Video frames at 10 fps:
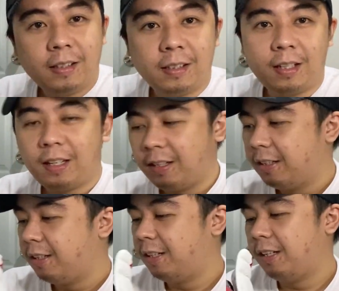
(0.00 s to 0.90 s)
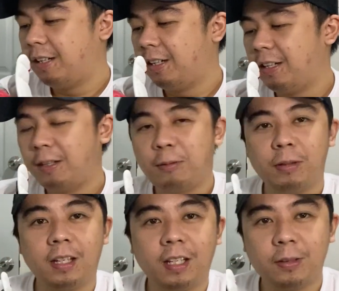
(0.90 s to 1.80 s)
yeah, uh,
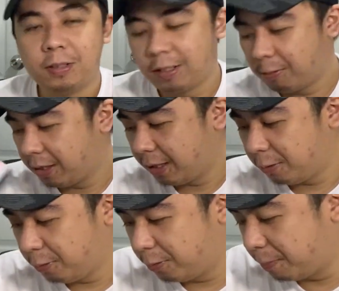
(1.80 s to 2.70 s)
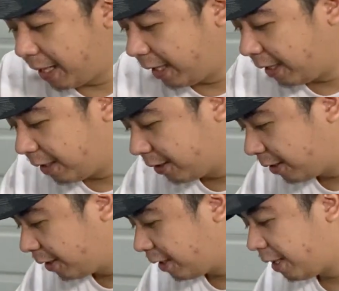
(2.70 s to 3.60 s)
we'll get to we'll get to buy
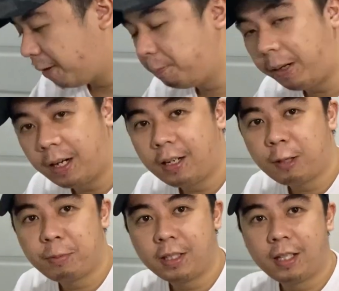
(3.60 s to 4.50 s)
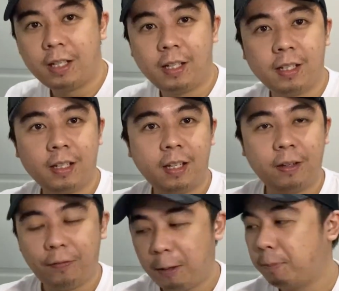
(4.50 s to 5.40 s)
another uh, pair kapag na na
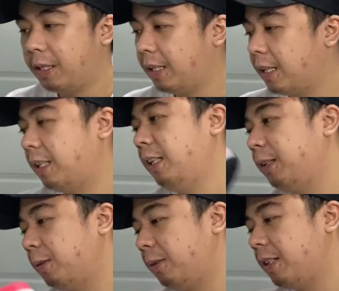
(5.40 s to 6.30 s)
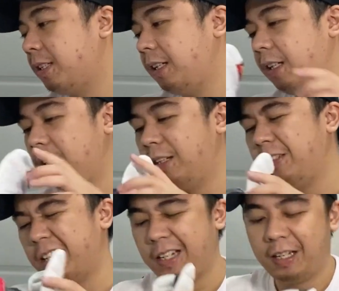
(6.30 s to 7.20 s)
flip na din natin to kasi
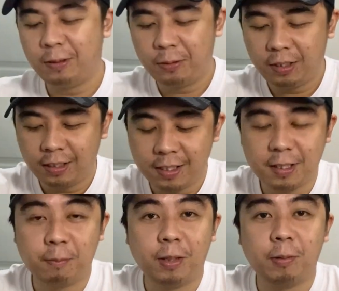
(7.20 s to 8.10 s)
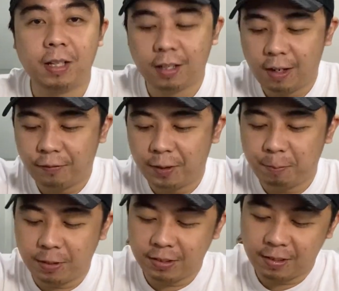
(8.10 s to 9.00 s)
yun, I don't think this is something we can talk for a
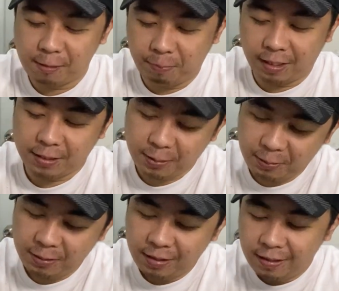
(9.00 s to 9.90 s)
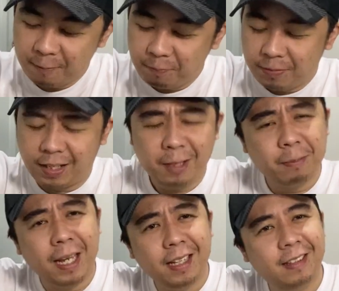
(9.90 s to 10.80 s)
personal pair. So, not
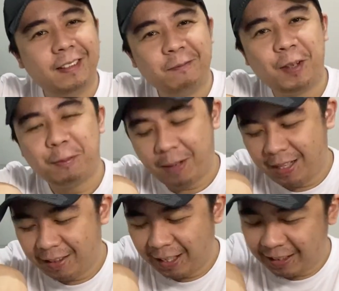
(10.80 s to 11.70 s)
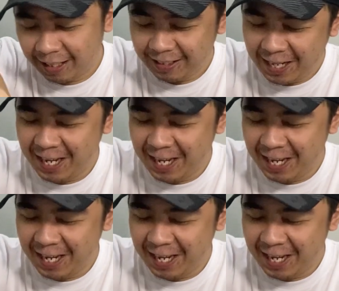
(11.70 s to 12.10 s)
bad, not bad, Titan.